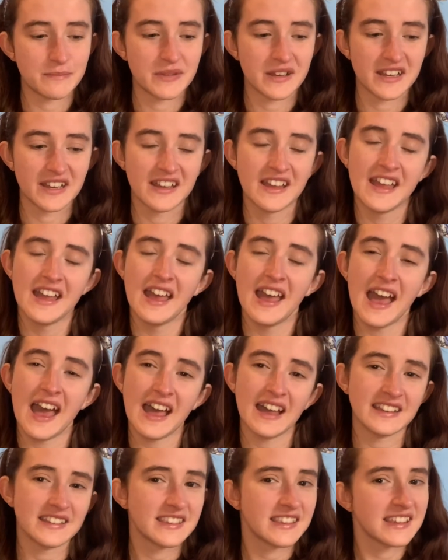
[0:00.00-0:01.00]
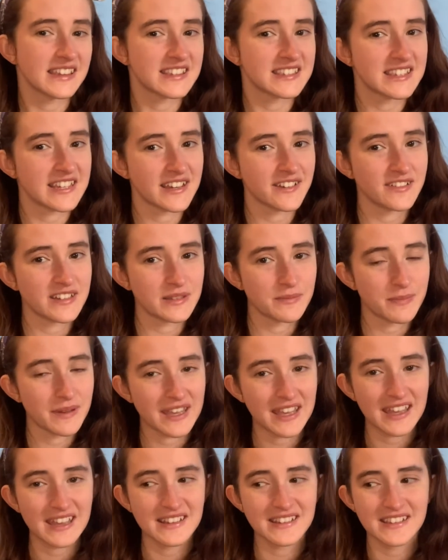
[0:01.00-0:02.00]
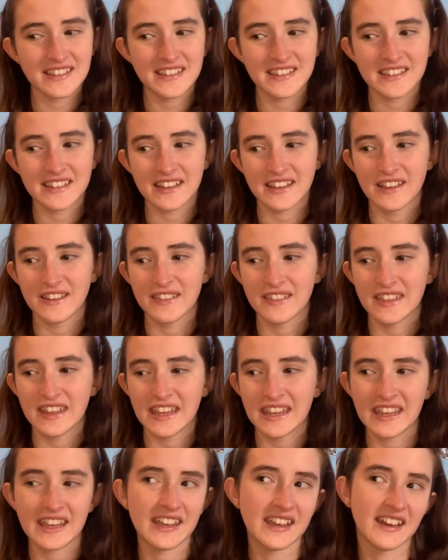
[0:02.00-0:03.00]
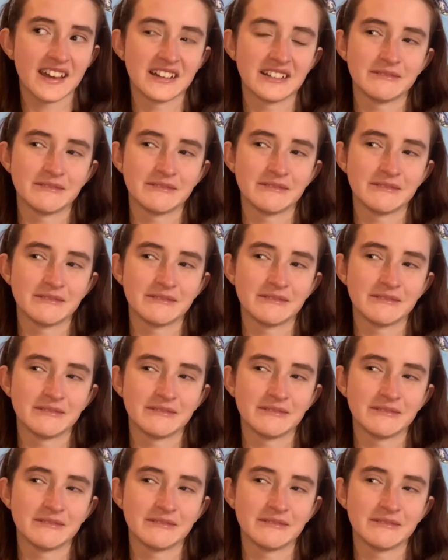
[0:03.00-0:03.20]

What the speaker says: but as the series begins, the